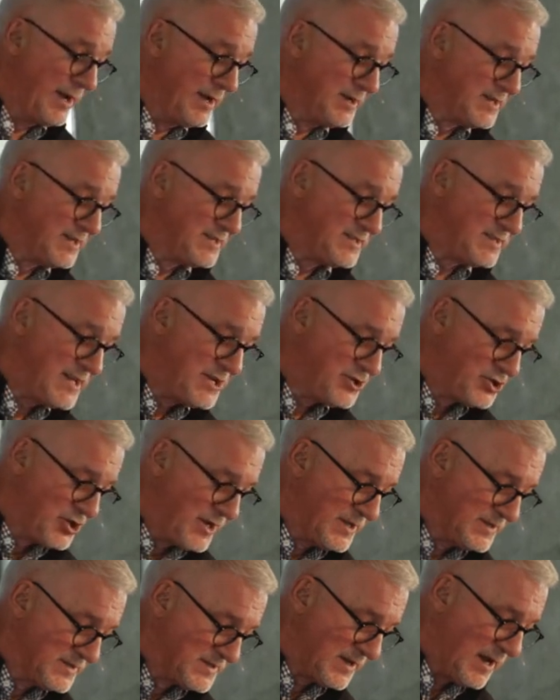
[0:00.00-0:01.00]

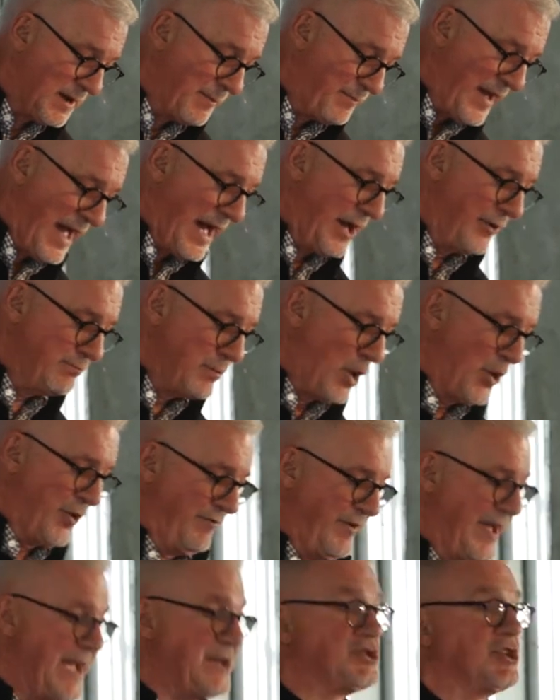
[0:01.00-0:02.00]
decisions about
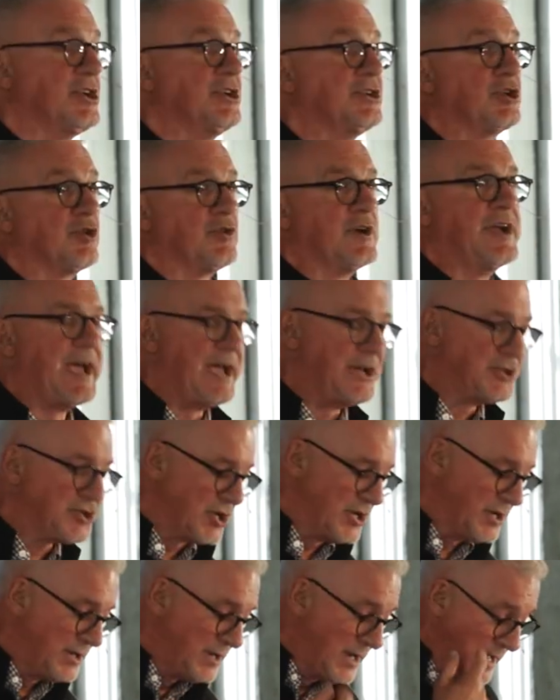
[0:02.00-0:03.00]
motivation,
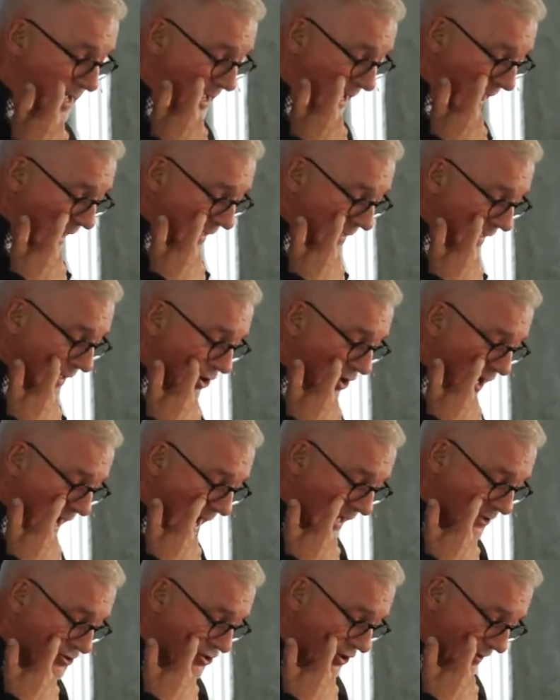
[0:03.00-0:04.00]
creation, and
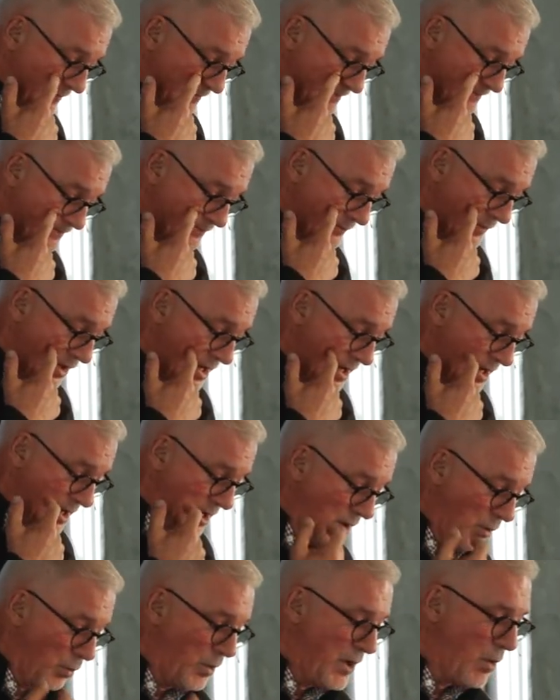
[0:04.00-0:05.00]
interaction.
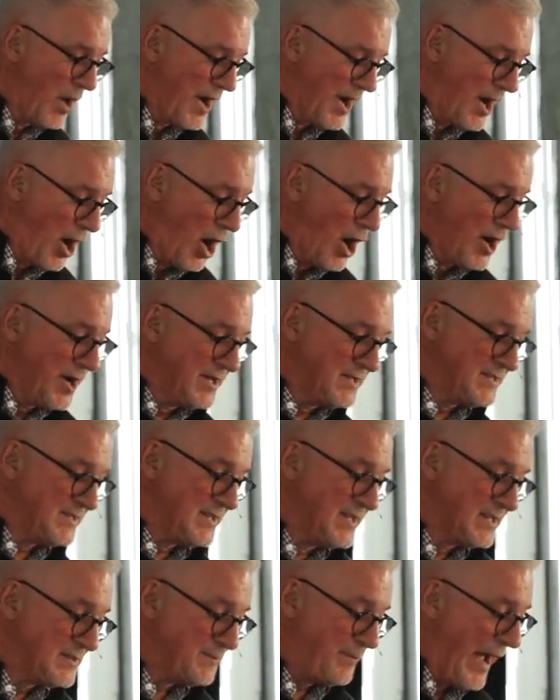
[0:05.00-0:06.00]
We want to harness
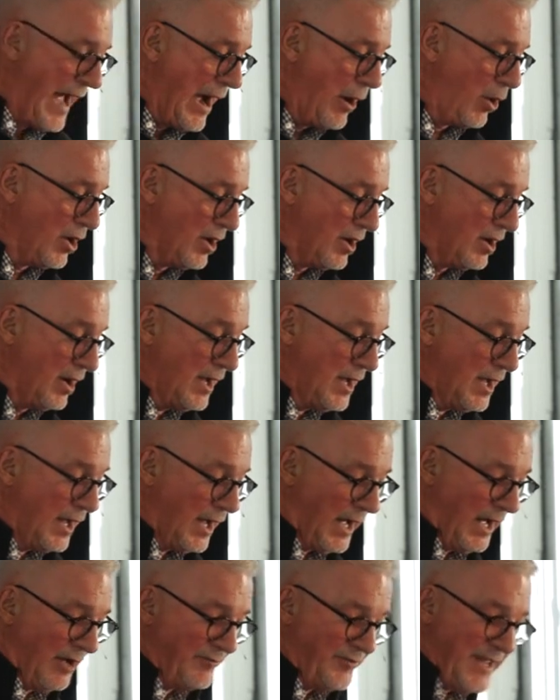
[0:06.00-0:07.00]
this power
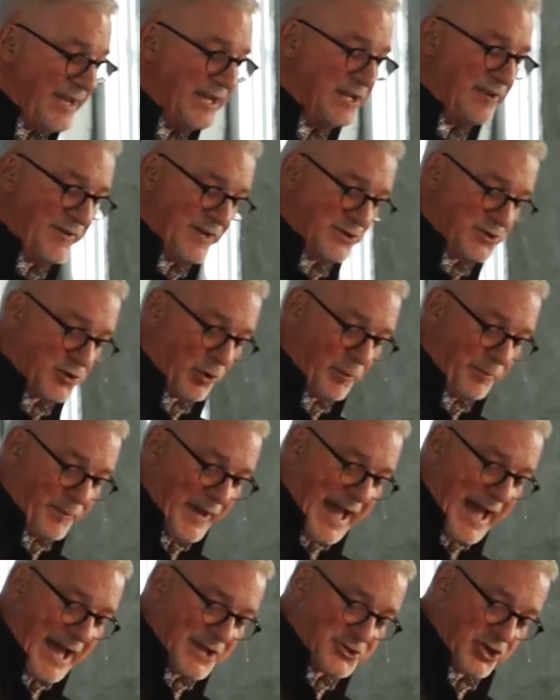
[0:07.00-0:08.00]
of individual
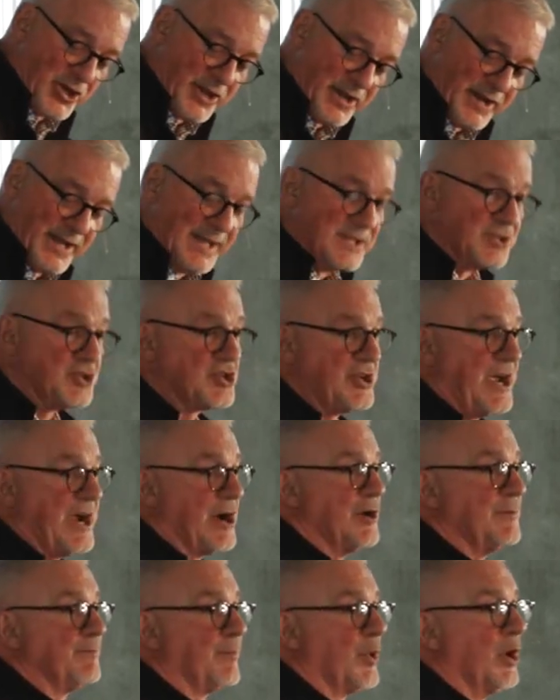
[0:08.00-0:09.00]
passion and
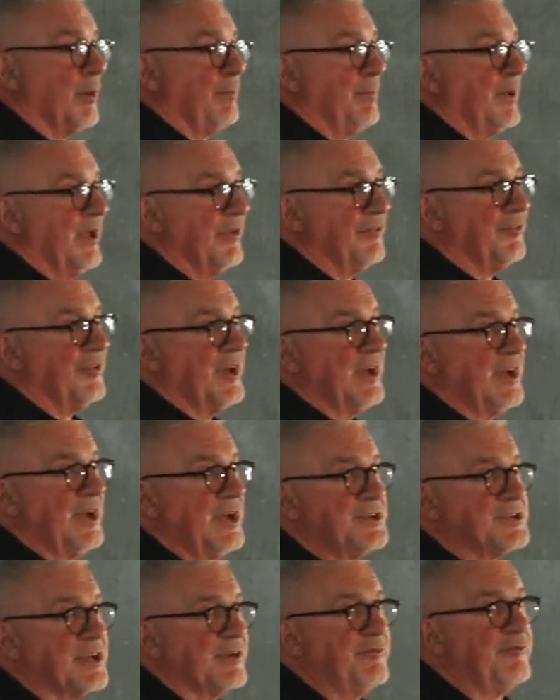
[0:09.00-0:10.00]
shared purpose to